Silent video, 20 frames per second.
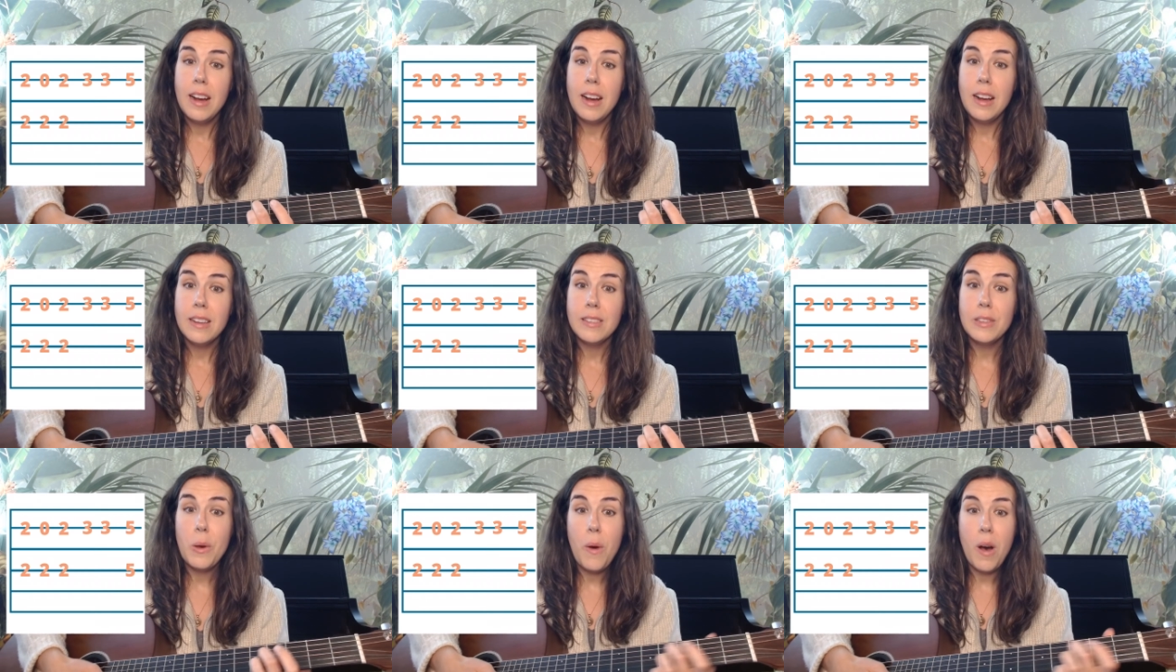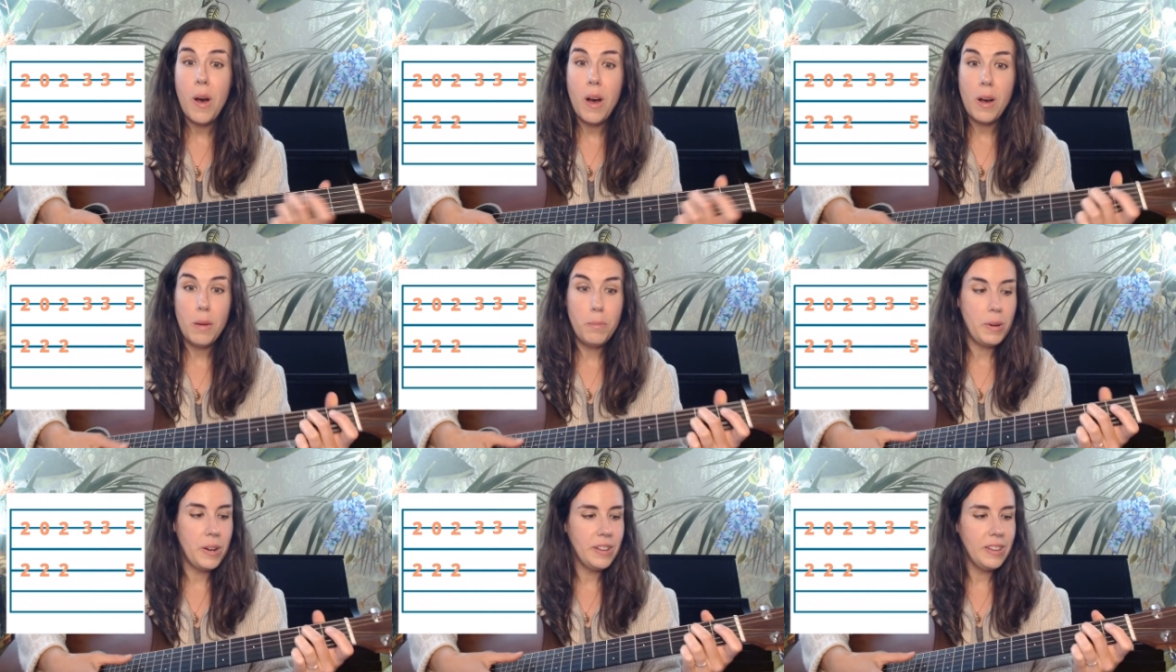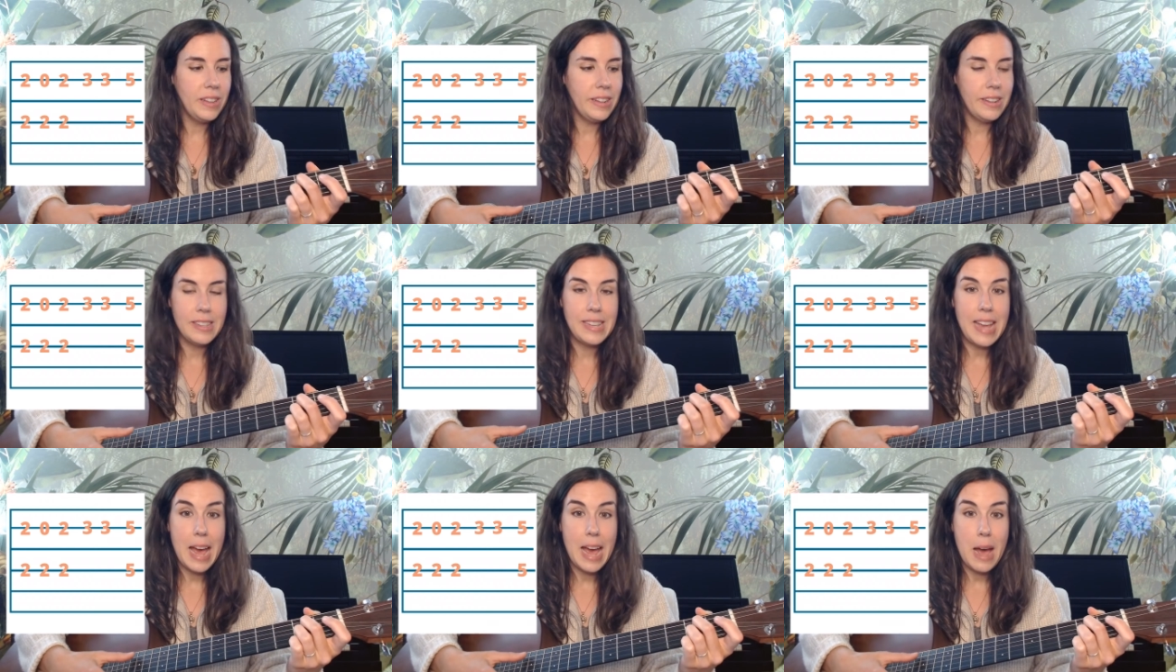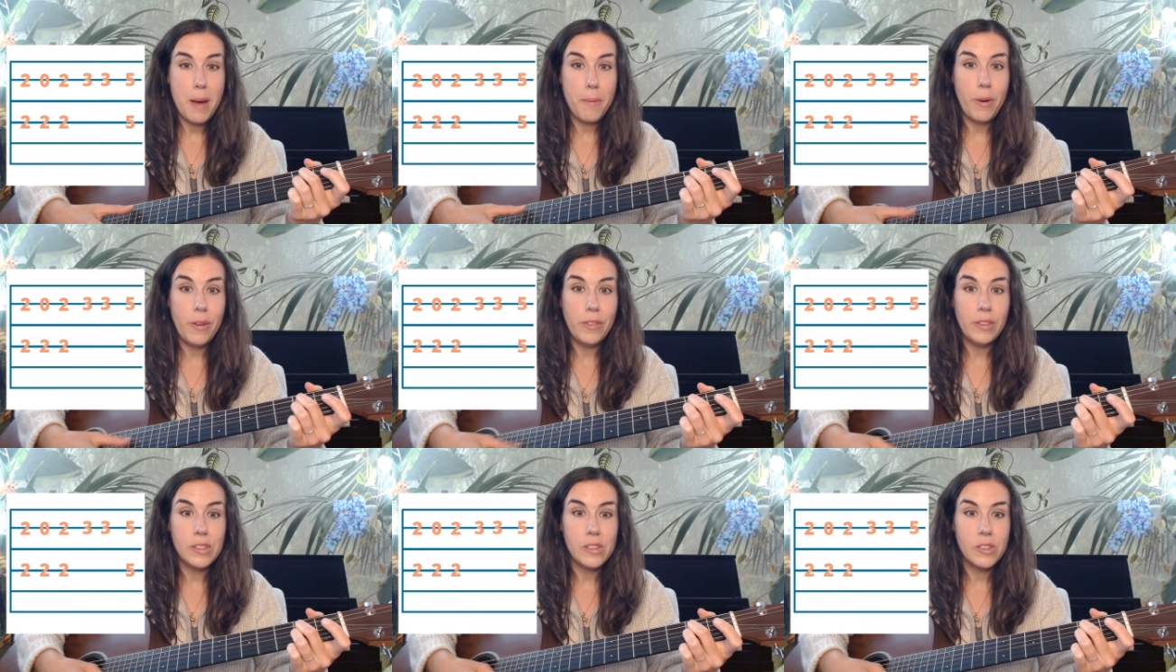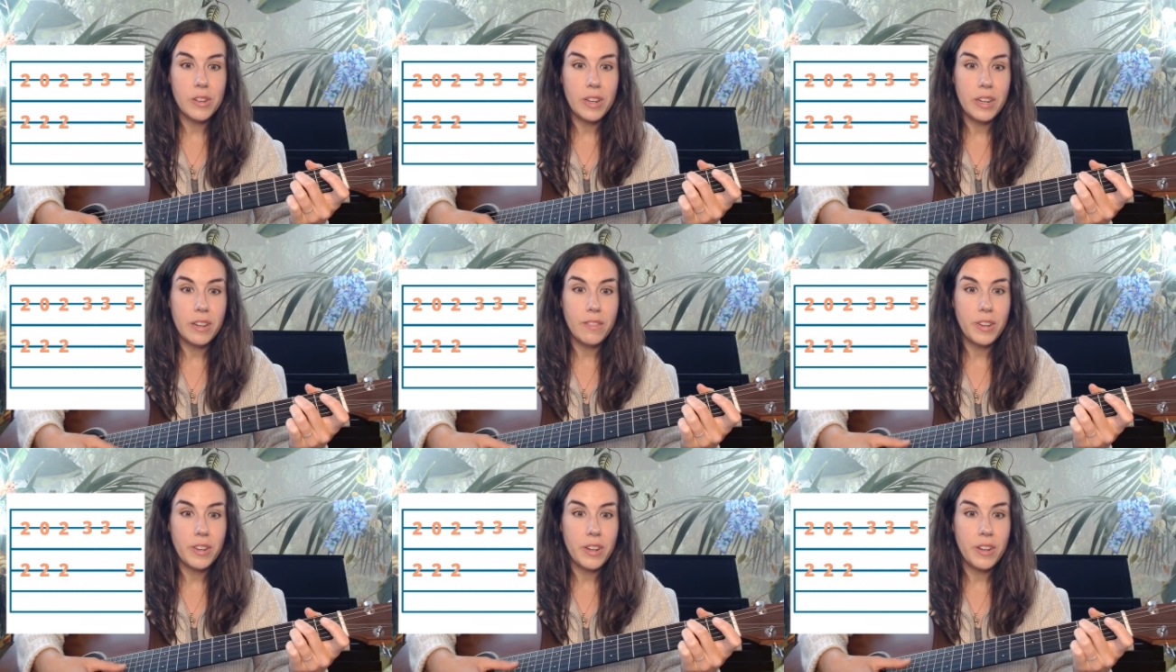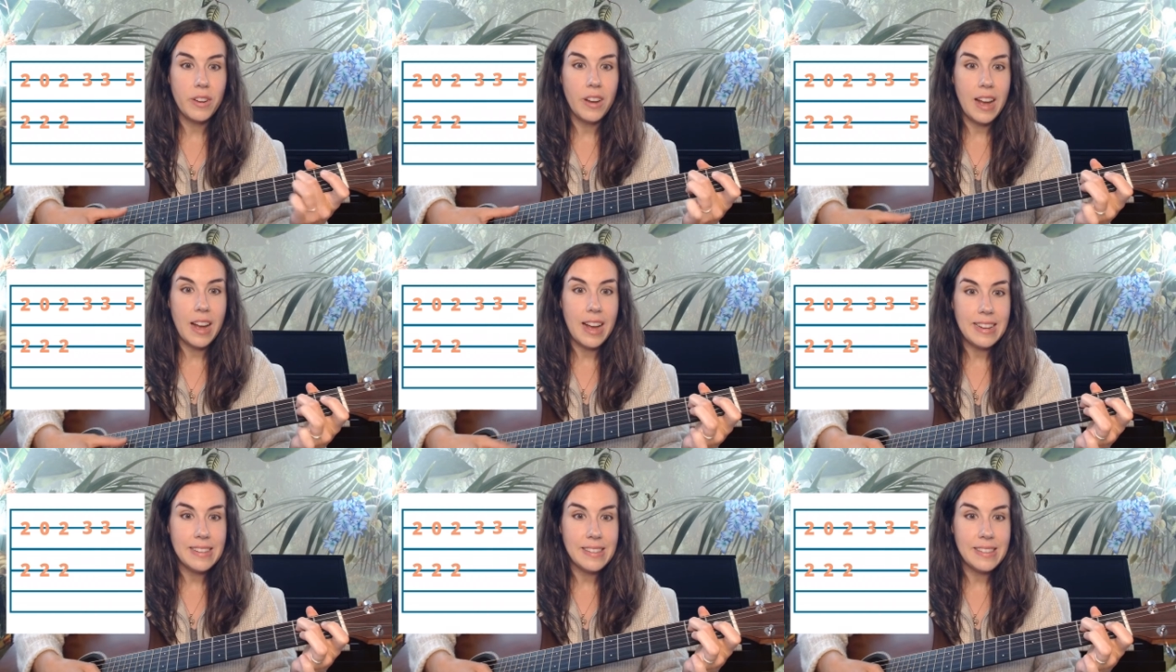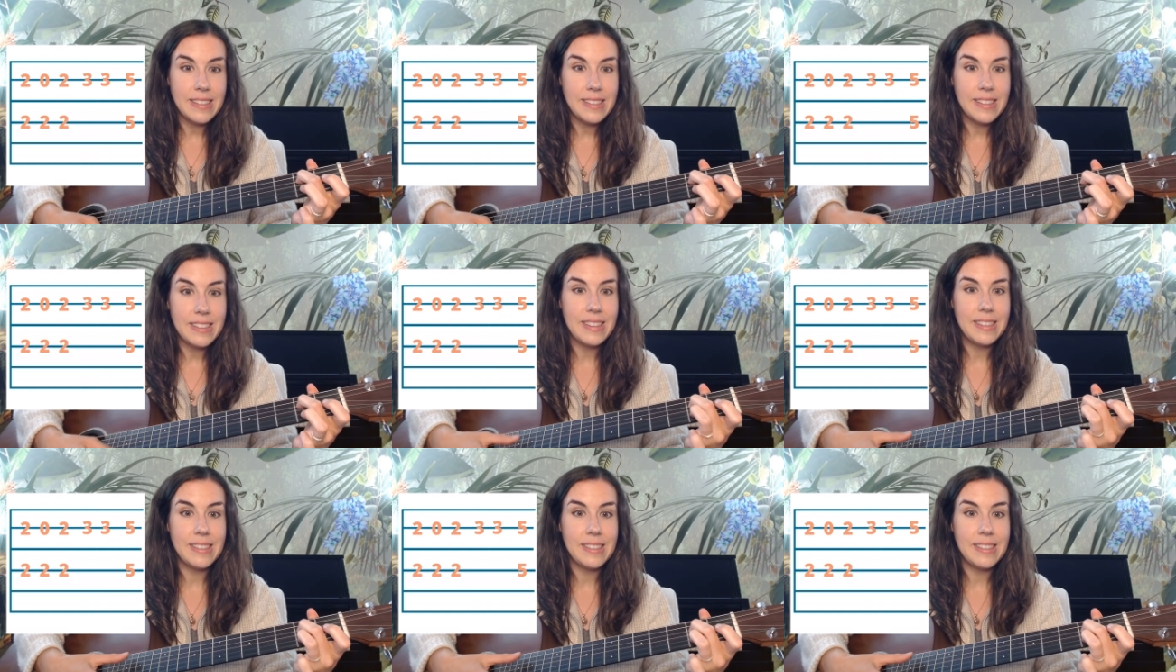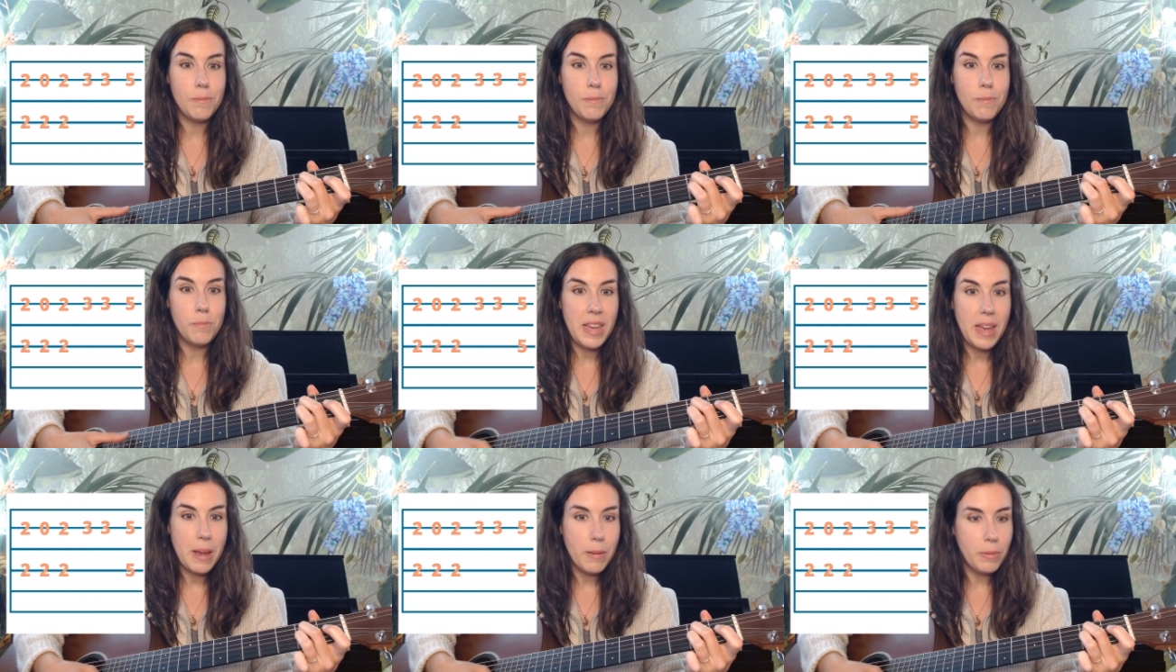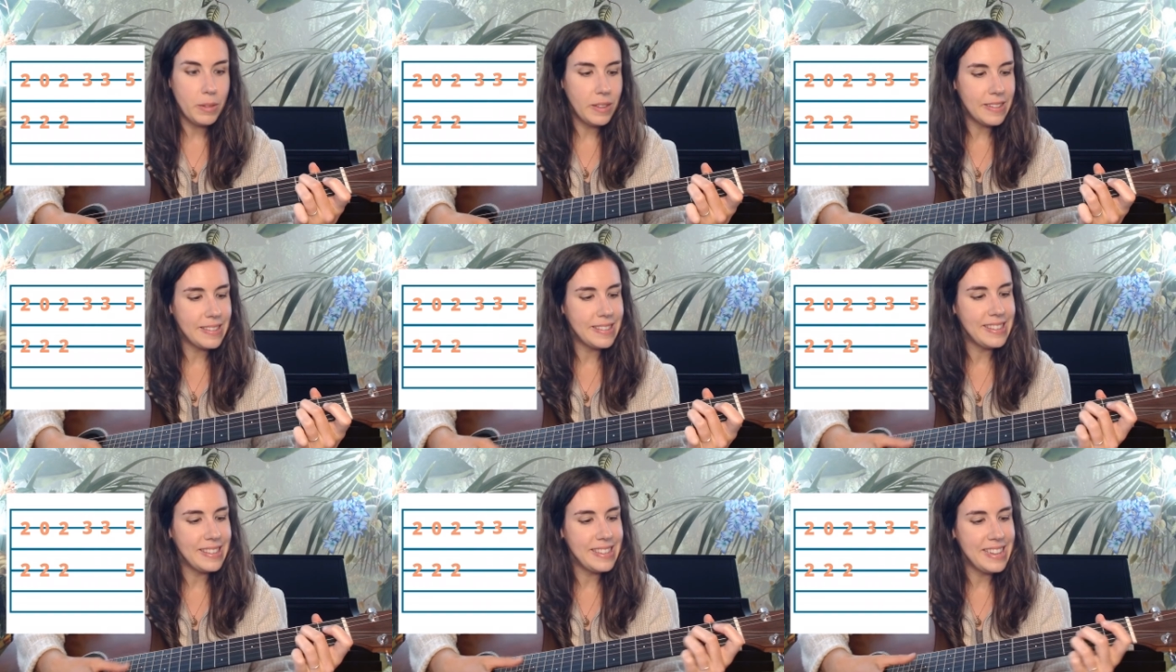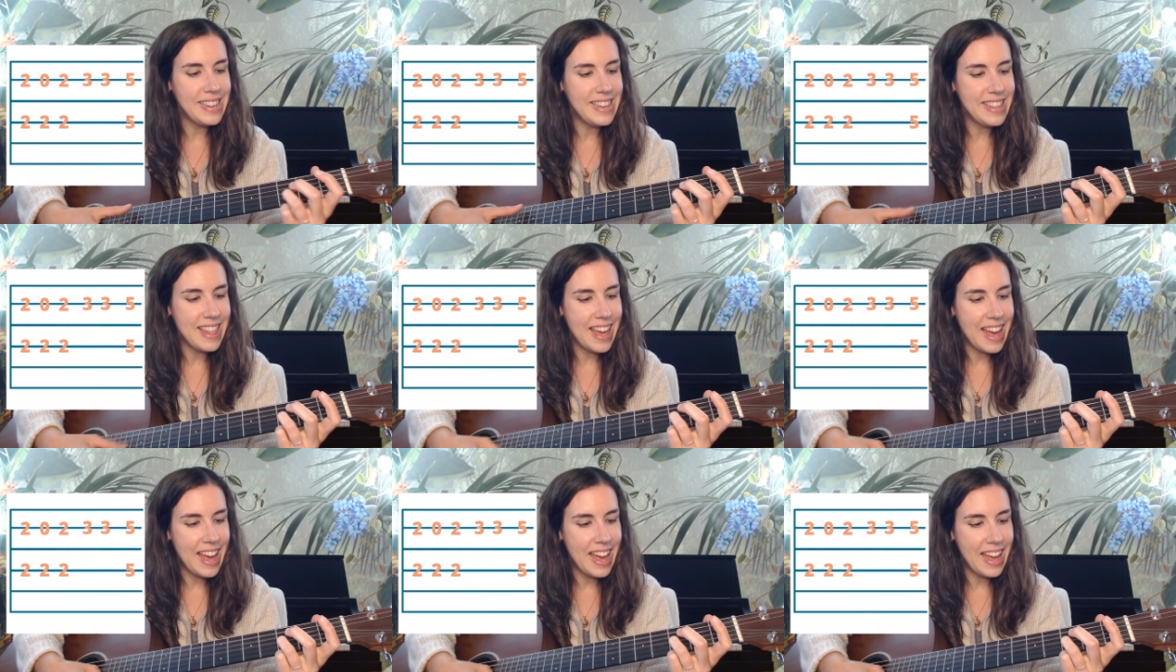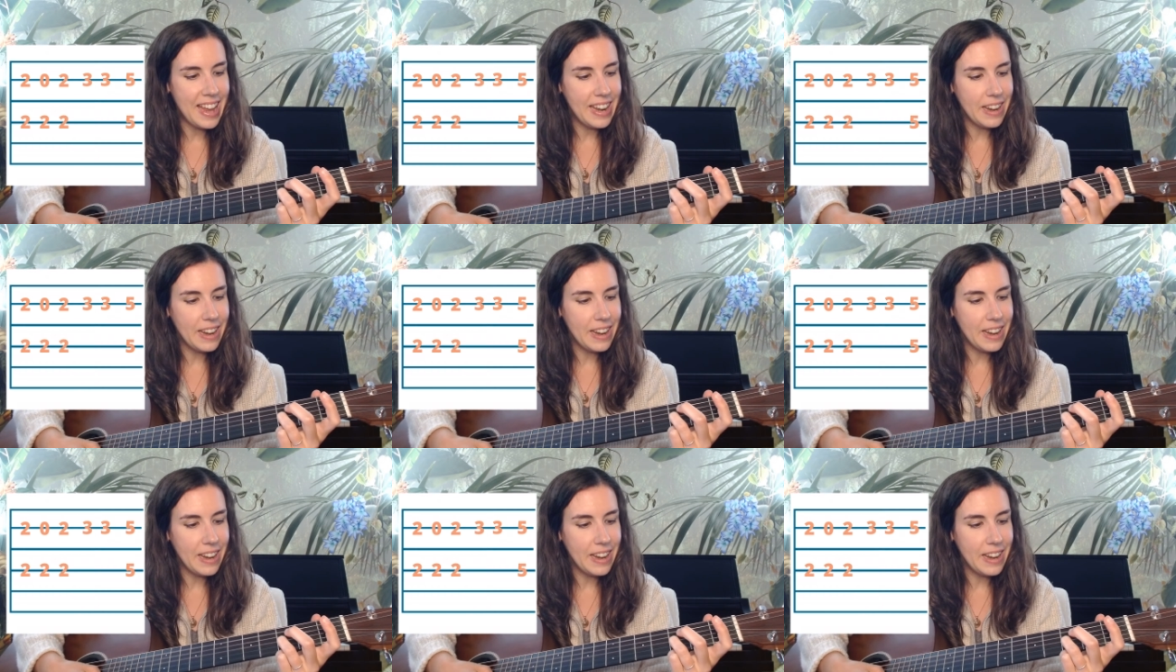So I'll put a little tab on the screen for you guys to be able to see that.